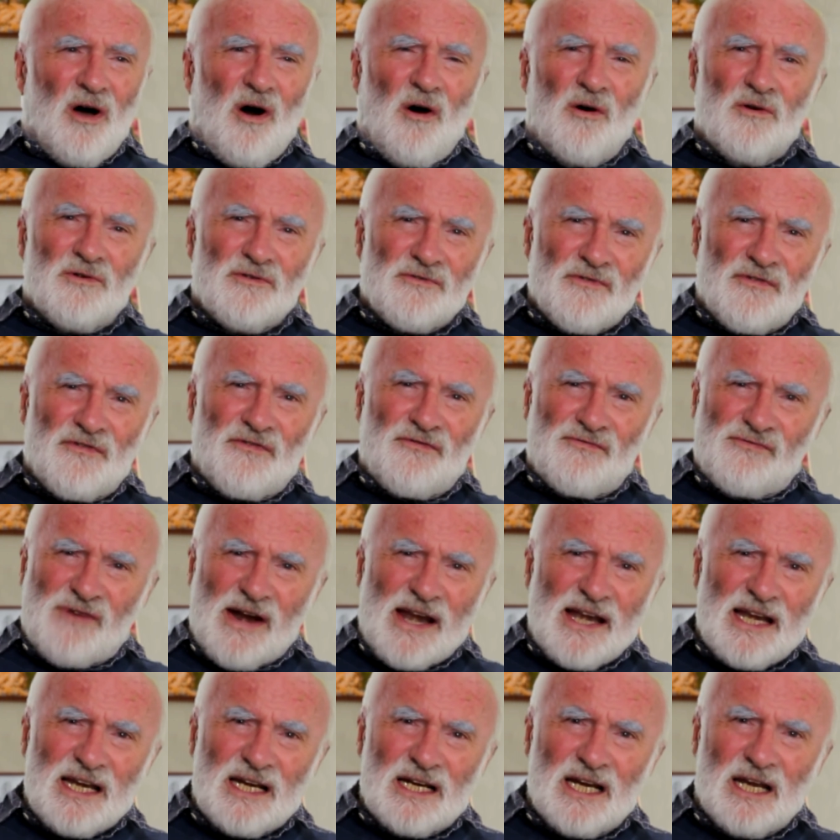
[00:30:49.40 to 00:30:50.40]

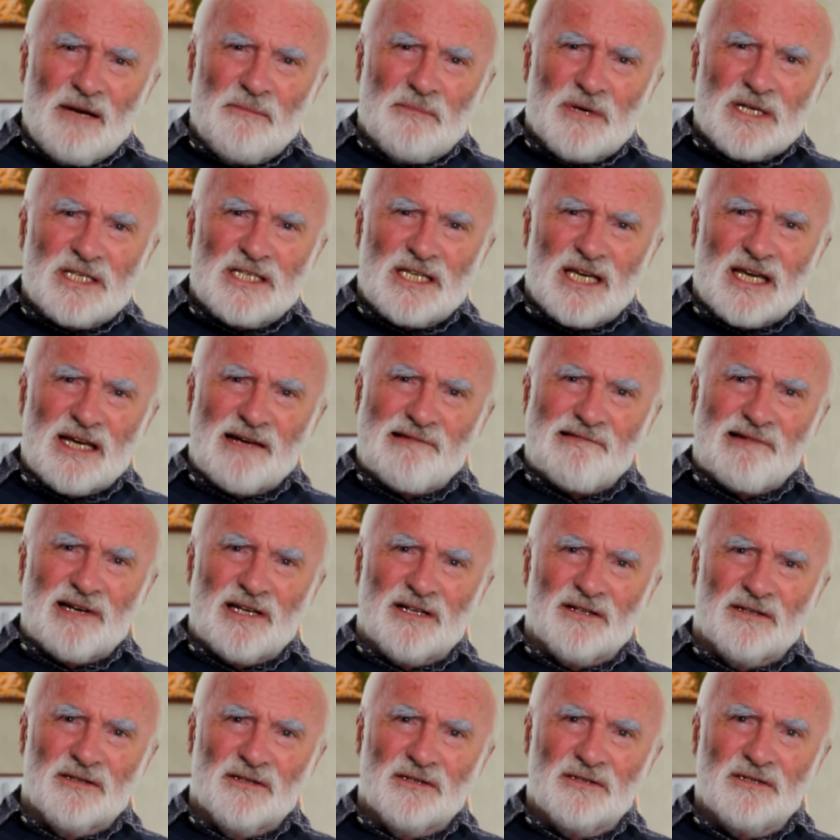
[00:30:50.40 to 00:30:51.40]
unfriendly
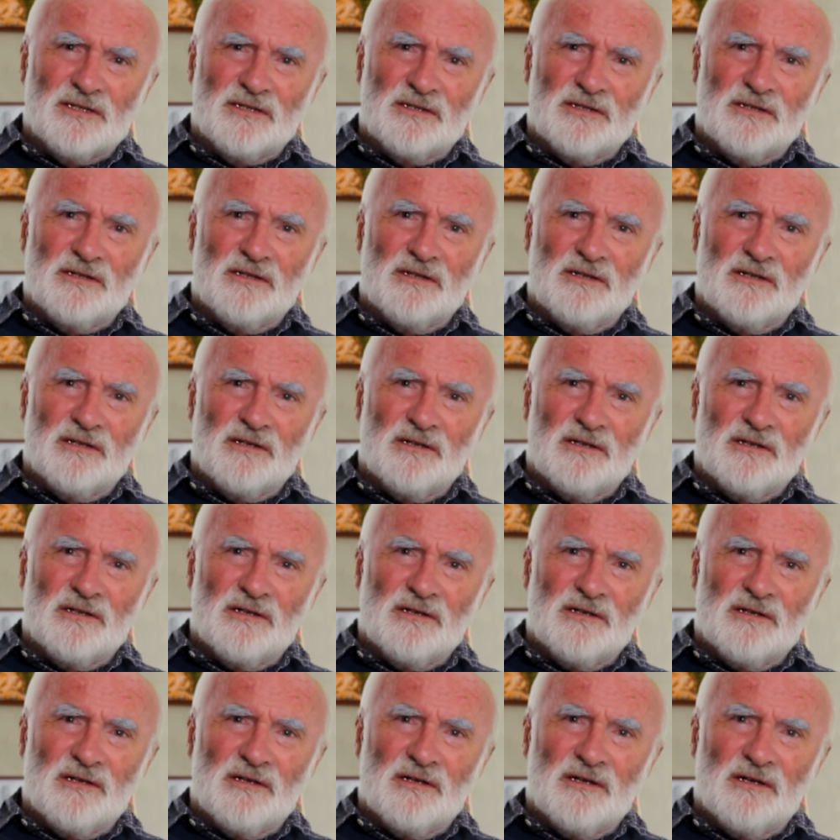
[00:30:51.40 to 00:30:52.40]
materials.
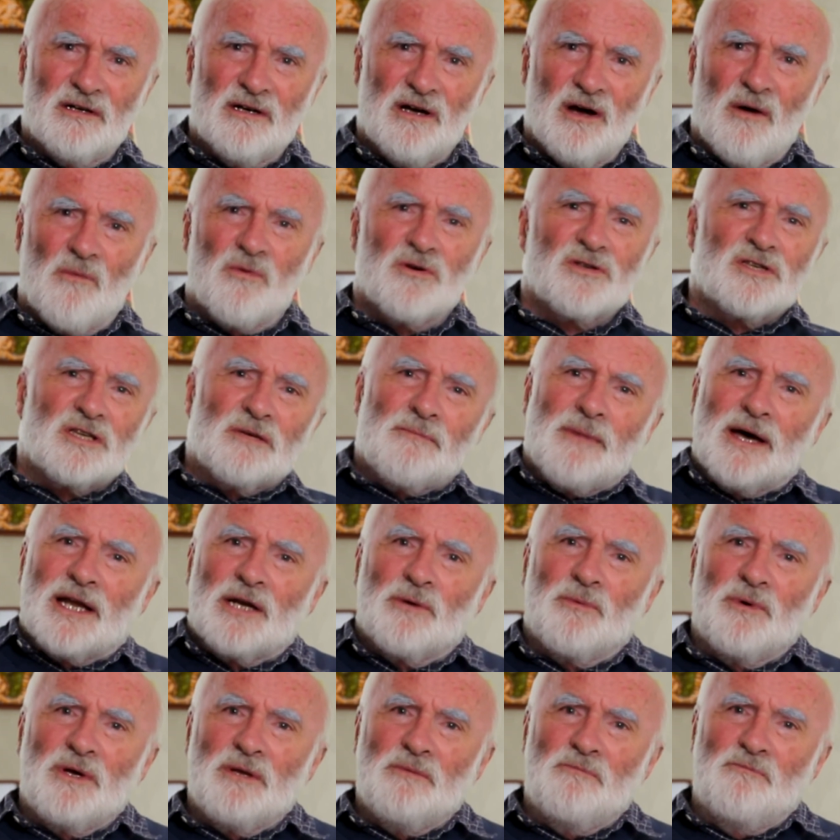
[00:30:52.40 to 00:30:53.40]
What's the
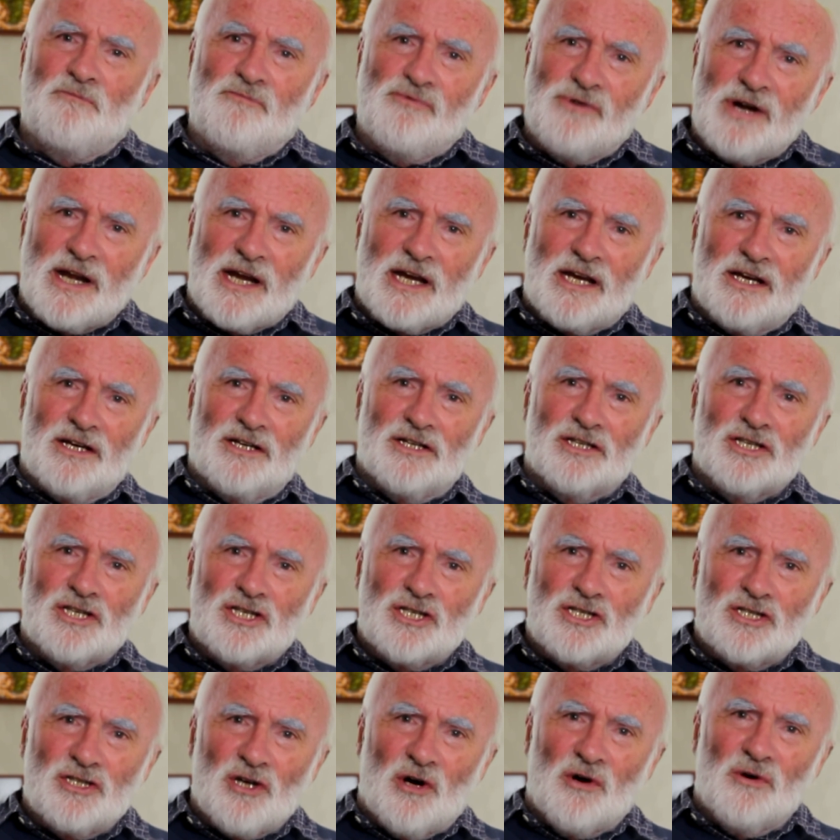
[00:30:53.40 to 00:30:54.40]
matter with brick and
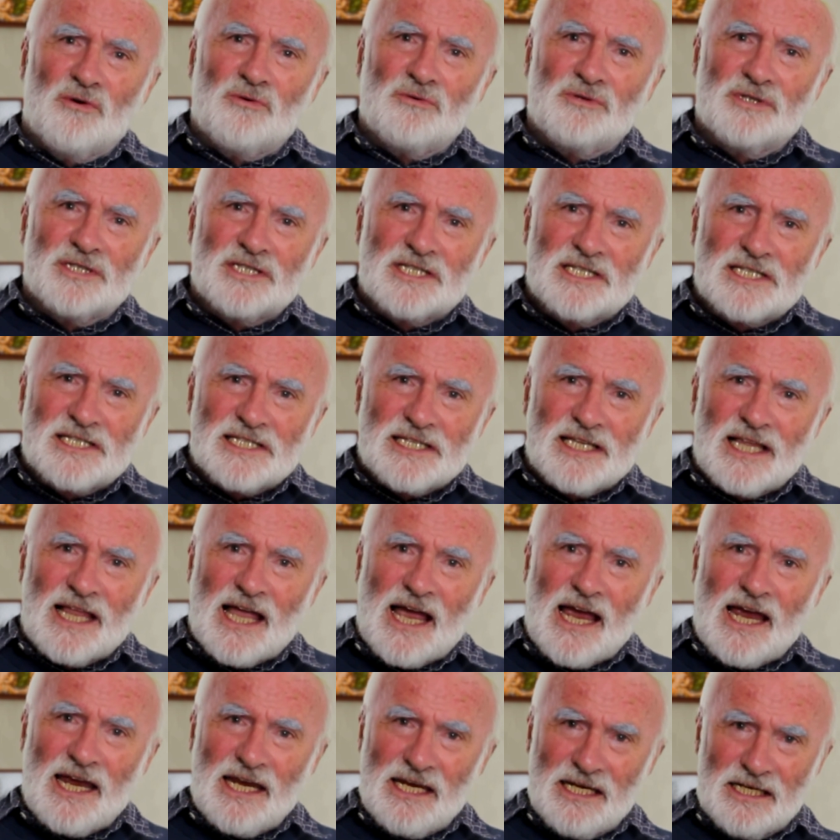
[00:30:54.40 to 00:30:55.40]
stone and
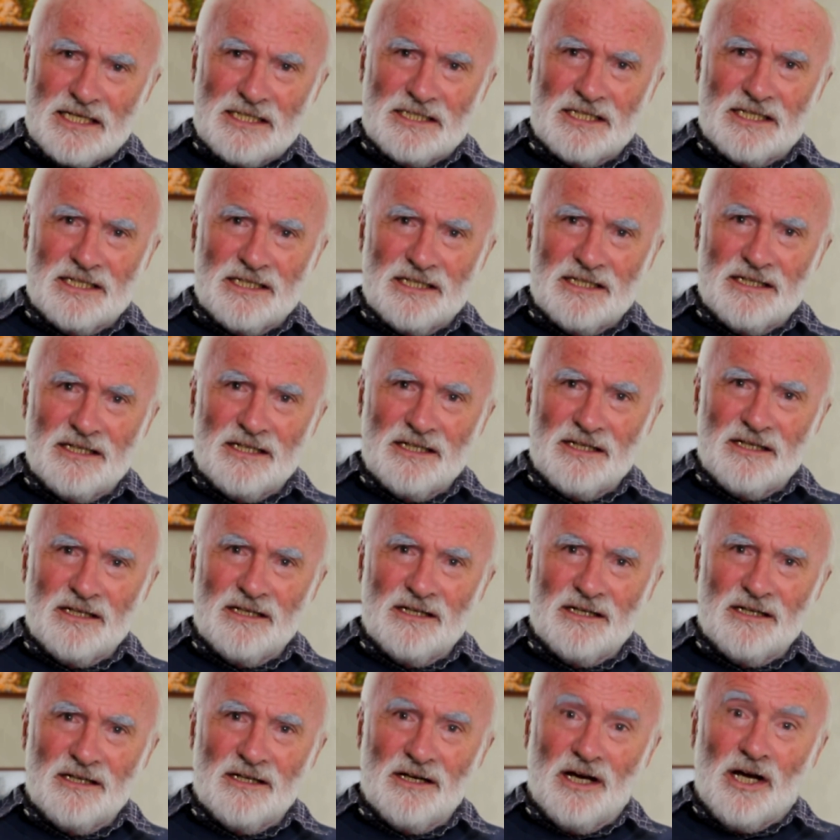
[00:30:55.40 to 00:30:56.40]
slate?
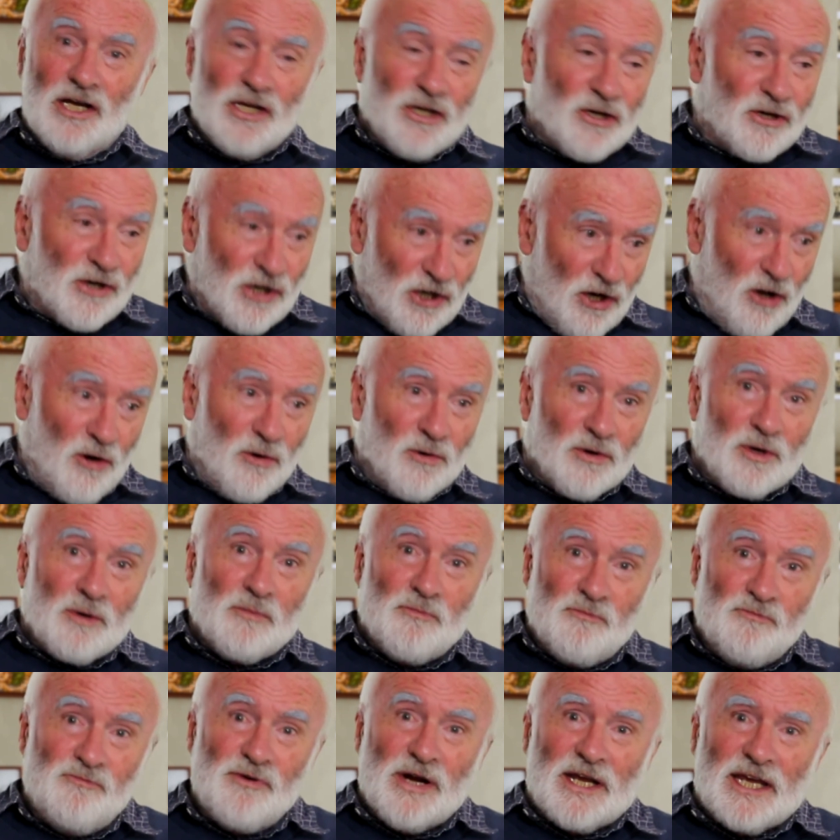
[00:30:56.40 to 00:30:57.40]
You can hold a
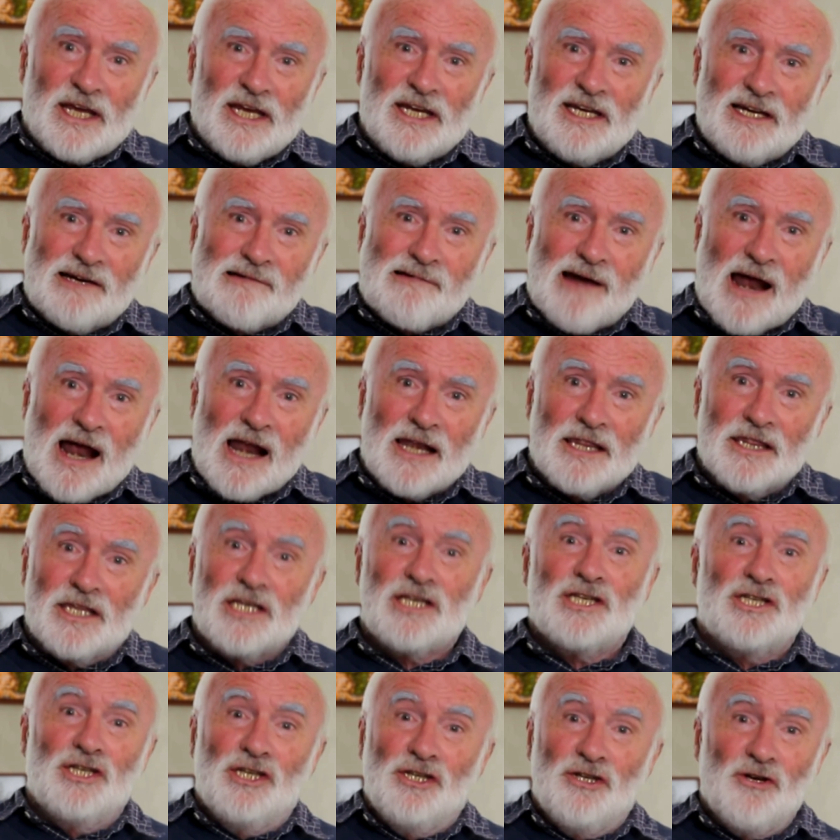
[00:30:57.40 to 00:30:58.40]
brick in your hand.
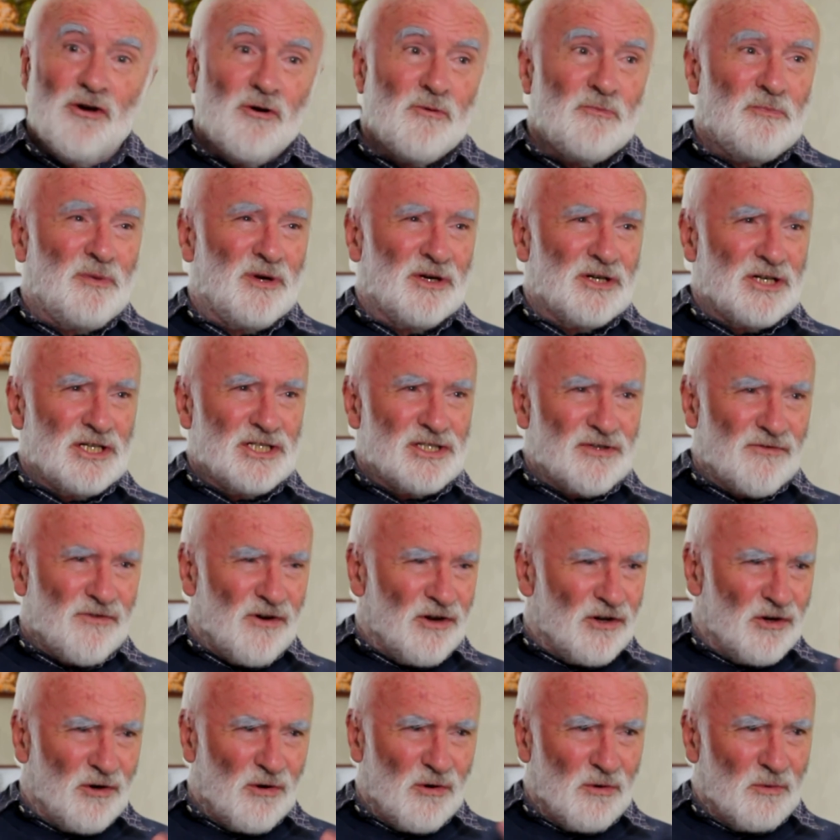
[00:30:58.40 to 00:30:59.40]
These new buildings have
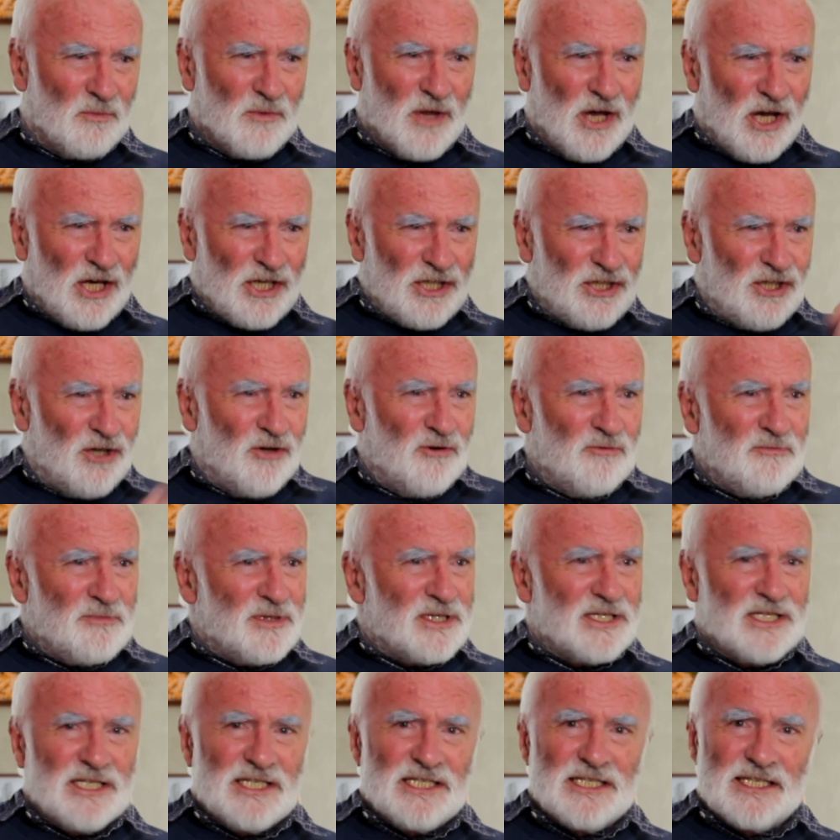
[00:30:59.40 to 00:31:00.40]
got no
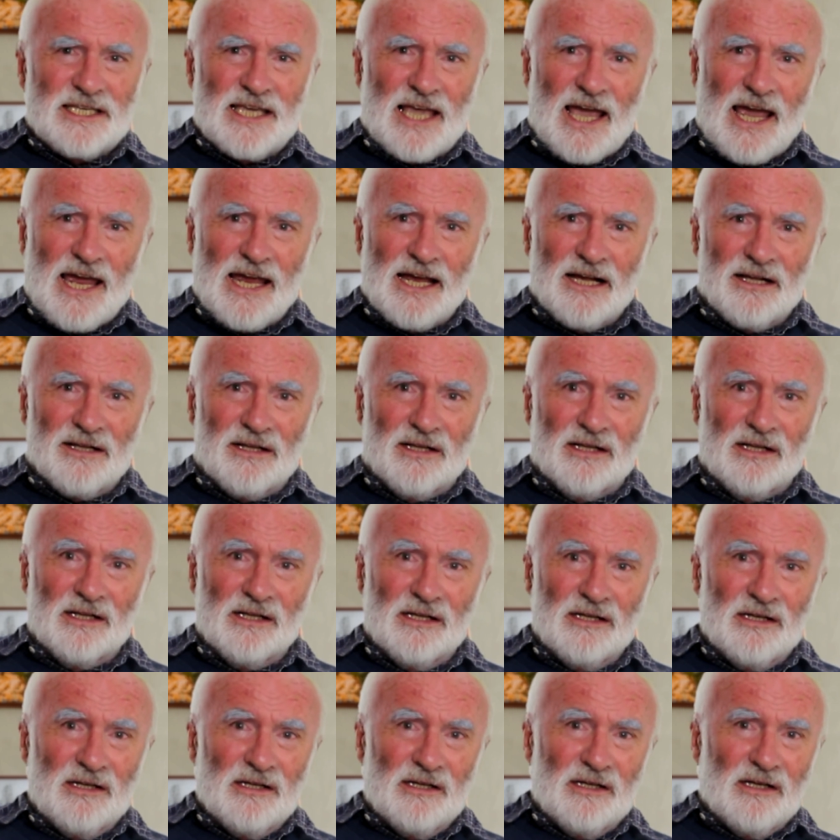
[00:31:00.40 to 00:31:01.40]
human scale.
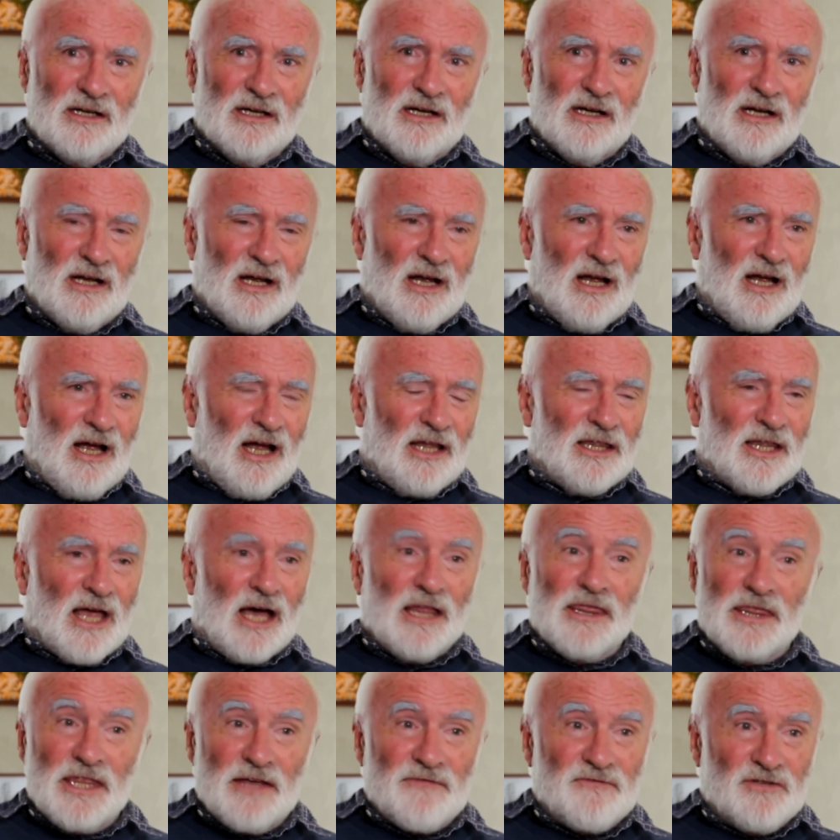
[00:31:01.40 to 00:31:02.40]

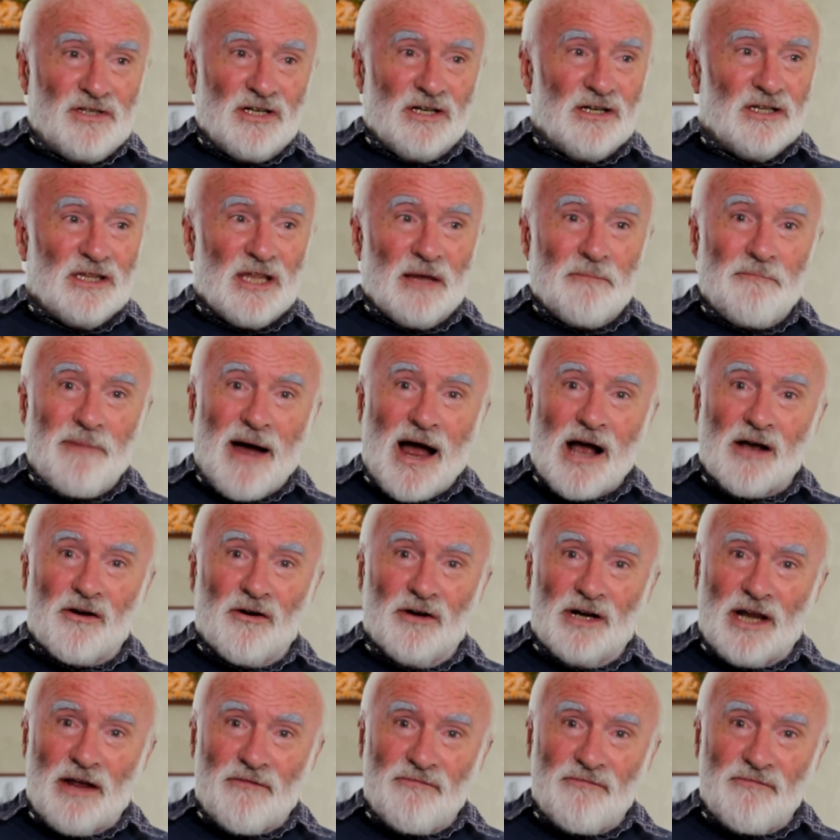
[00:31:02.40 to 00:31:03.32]
And they've turned their back on